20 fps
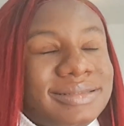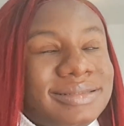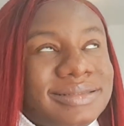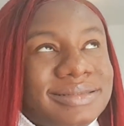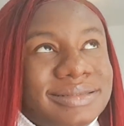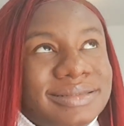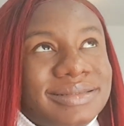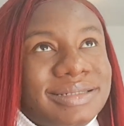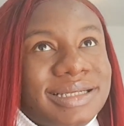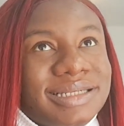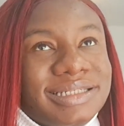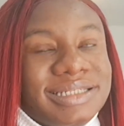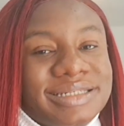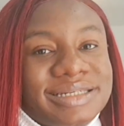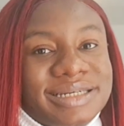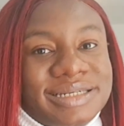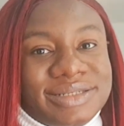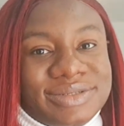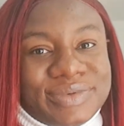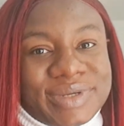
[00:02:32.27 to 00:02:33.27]
Oh,
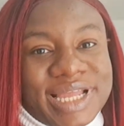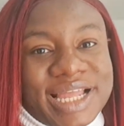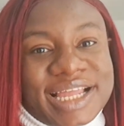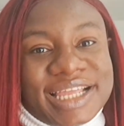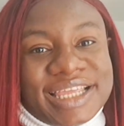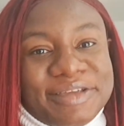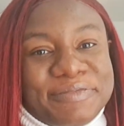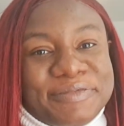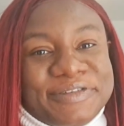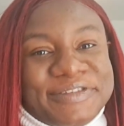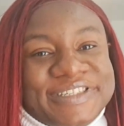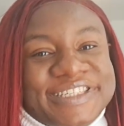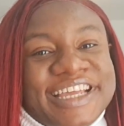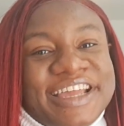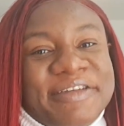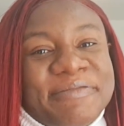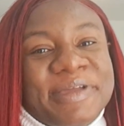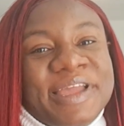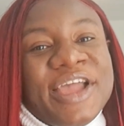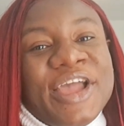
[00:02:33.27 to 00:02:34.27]
Nigeria, so can't keep the
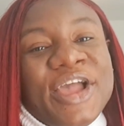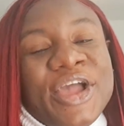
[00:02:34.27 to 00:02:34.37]
time.